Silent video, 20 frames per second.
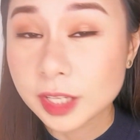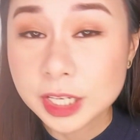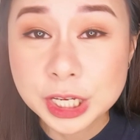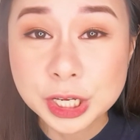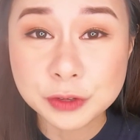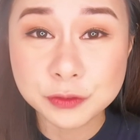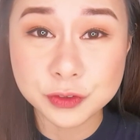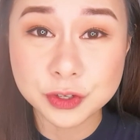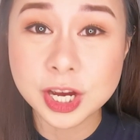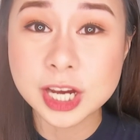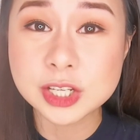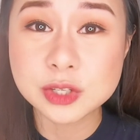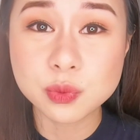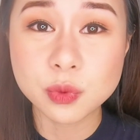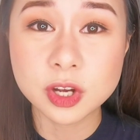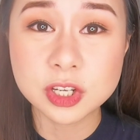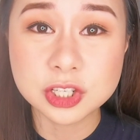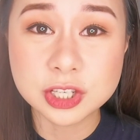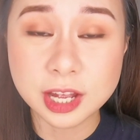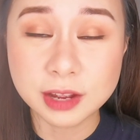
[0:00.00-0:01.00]
if you guys
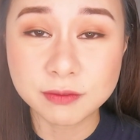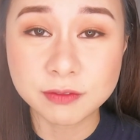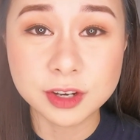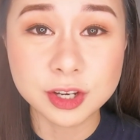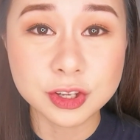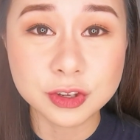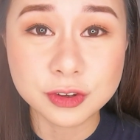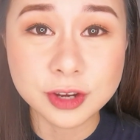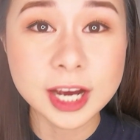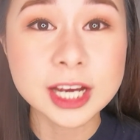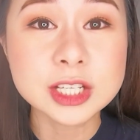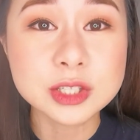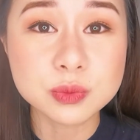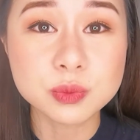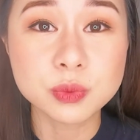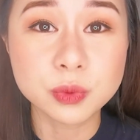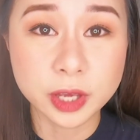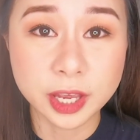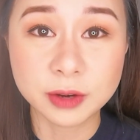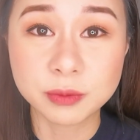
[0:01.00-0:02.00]
watch that video, you
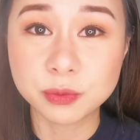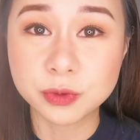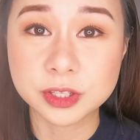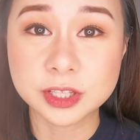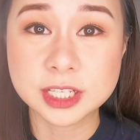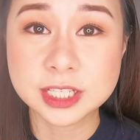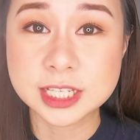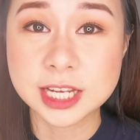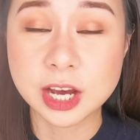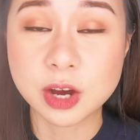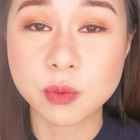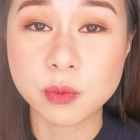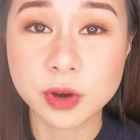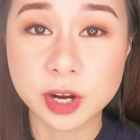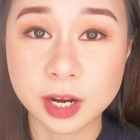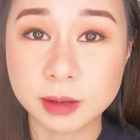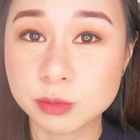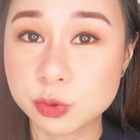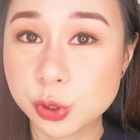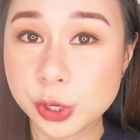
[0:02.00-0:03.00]
guys can really tell
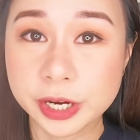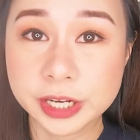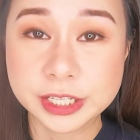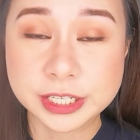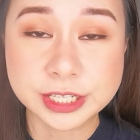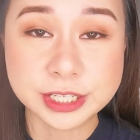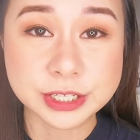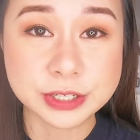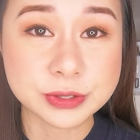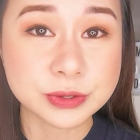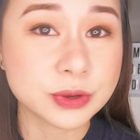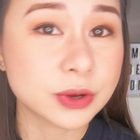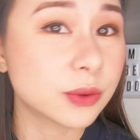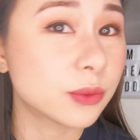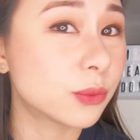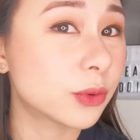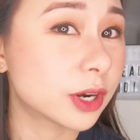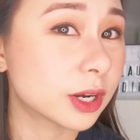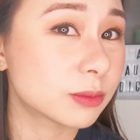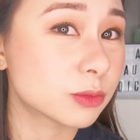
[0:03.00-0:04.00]
what I'm trying
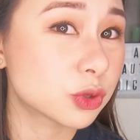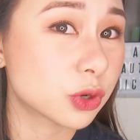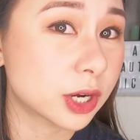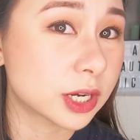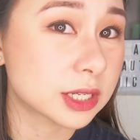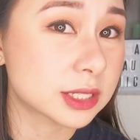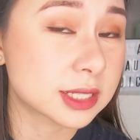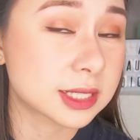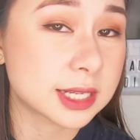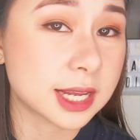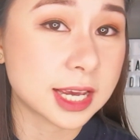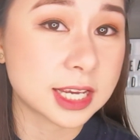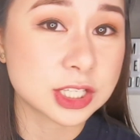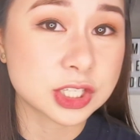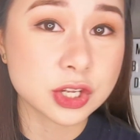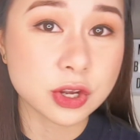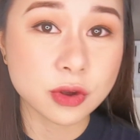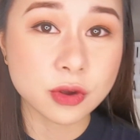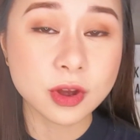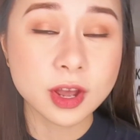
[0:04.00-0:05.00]
to say.
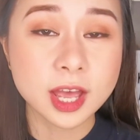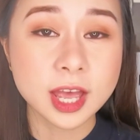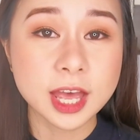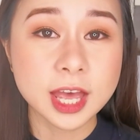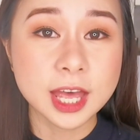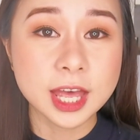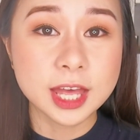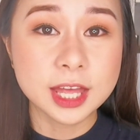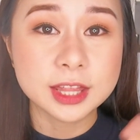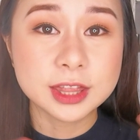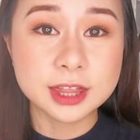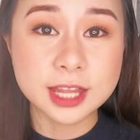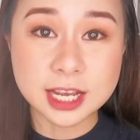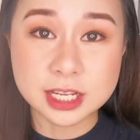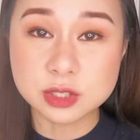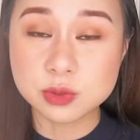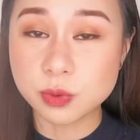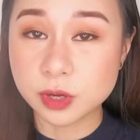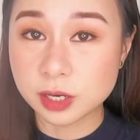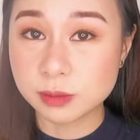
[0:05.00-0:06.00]
So
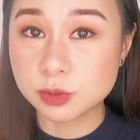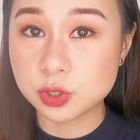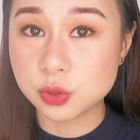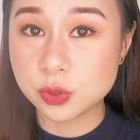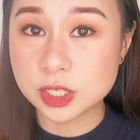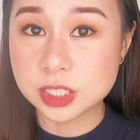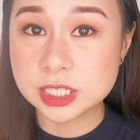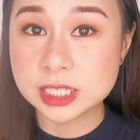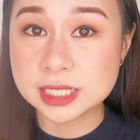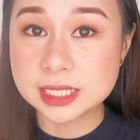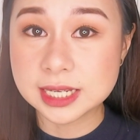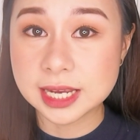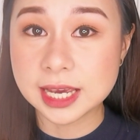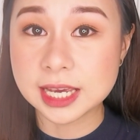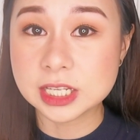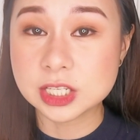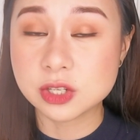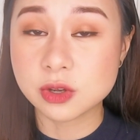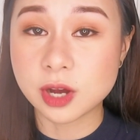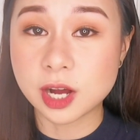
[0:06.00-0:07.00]
that's what I'm doing
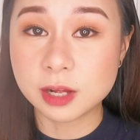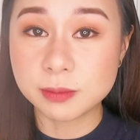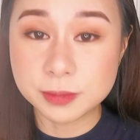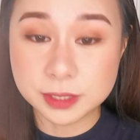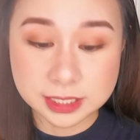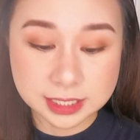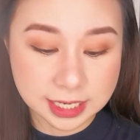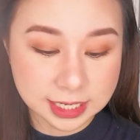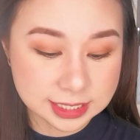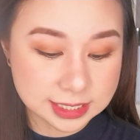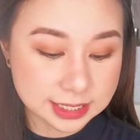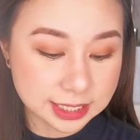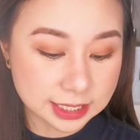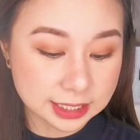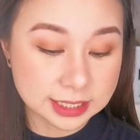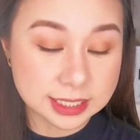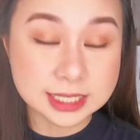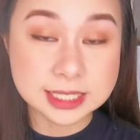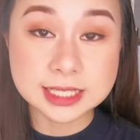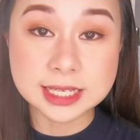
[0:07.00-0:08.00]
today. So I'll be
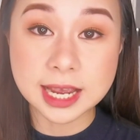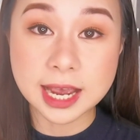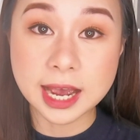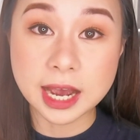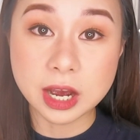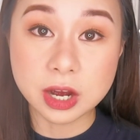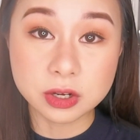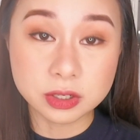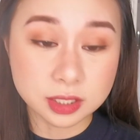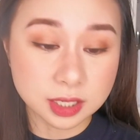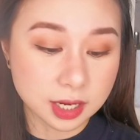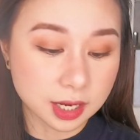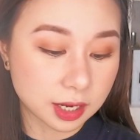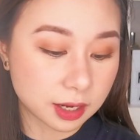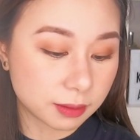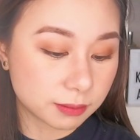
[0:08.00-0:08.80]
testing this out.